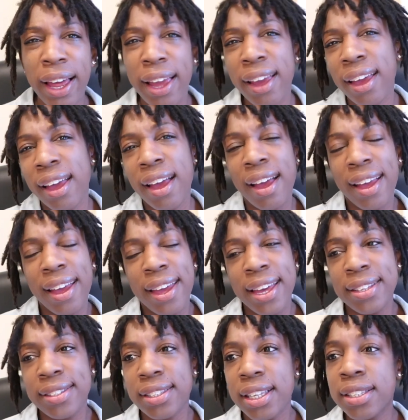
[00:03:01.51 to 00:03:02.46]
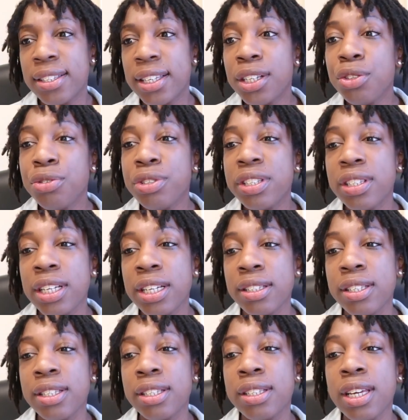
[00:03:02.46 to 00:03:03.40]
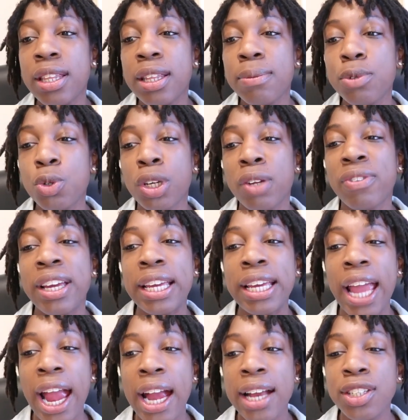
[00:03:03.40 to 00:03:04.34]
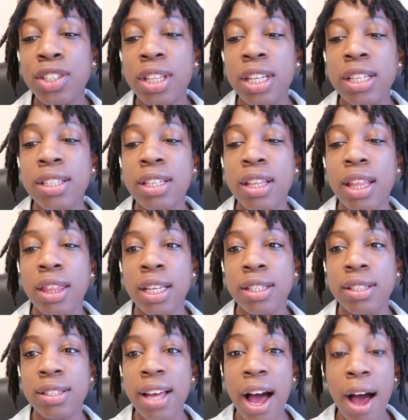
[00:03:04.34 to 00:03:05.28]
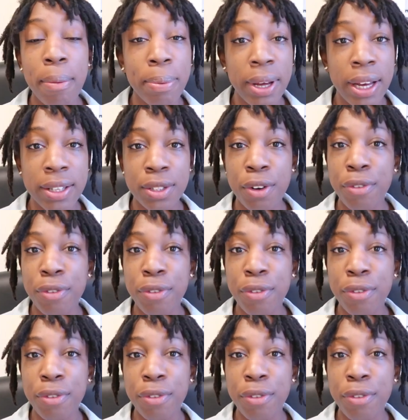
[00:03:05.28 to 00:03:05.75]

like, it's interesting to see them sort of engage these topics.